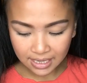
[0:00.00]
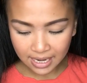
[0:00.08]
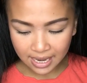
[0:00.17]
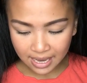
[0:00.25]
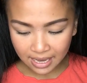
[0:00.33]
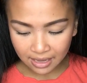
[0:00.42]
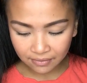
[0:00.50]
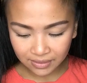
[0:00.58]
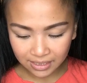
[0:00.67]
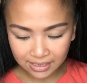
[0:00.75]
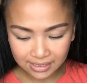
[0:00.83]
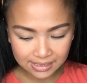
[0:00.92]
that I have
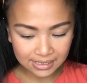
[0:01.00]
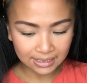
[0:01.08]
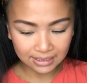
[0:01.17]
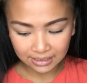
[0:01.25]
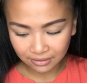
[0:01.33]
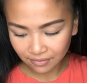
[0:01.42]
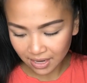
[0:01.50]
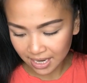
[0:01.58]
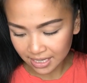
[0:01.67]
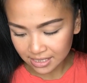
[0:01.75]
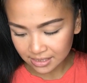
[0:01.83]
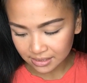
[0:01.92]
is
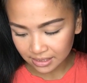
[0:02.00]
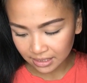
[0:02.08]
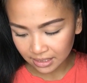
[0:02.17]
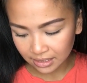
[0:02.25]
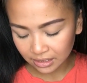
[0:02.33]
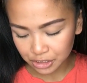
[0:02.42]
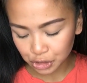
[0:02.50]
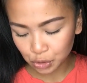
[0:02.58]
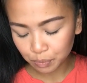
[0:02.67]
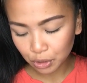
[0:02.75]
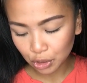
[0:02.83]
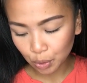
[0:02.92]
Levi's in the
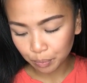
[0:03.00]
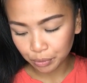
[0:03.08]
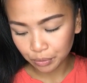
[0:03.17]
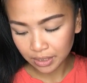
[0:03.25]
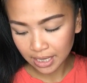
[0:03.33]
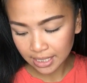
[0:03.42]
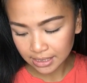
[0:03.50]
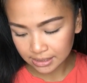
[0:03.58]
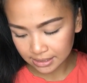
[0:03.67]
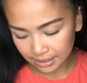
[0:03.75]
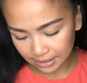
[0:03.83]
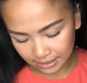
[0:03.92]
super low boot
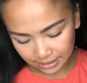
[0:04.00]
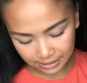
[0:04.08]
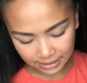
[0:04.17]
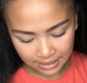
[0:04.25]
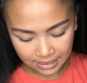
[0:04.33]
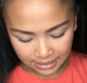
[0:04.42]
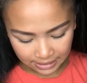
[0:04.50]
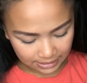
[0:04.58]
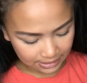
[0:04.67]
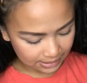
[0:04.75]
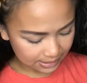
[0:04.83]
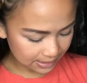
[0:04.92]
cut in
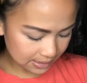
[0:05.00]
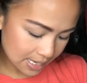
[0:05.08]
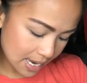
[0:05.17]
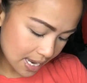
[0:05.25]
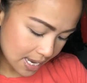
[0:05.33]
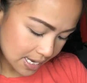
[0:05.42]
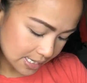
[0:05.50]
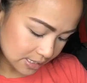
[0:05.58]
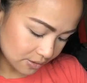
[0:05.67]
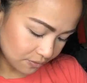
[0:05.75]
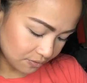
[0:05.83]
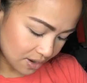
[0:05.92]
the
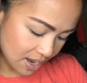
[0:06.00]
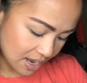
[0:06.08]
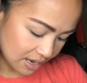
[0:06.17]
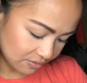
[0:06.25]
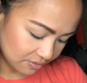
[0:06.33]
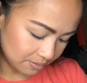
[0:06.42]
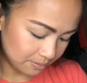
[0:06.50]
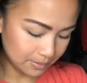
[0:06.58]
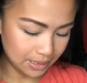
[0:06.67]
size 5